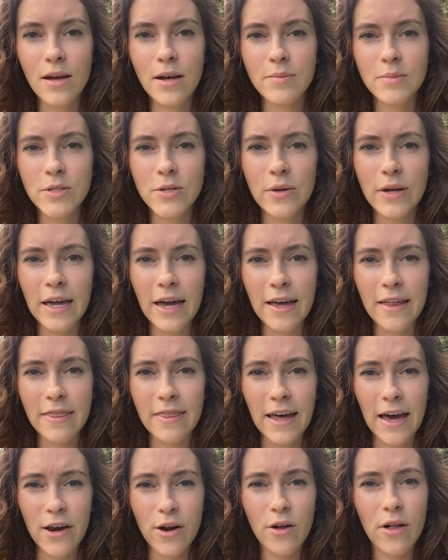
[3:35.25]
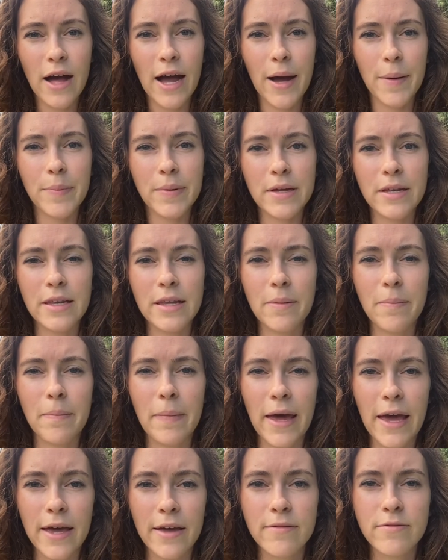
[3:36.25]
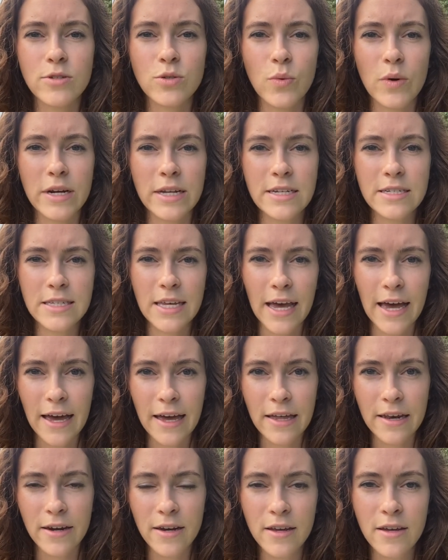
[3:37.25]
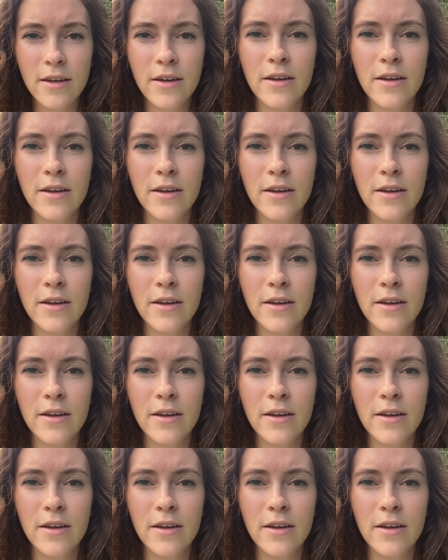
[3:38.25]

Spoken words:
So again, that'll happen in May of 2010.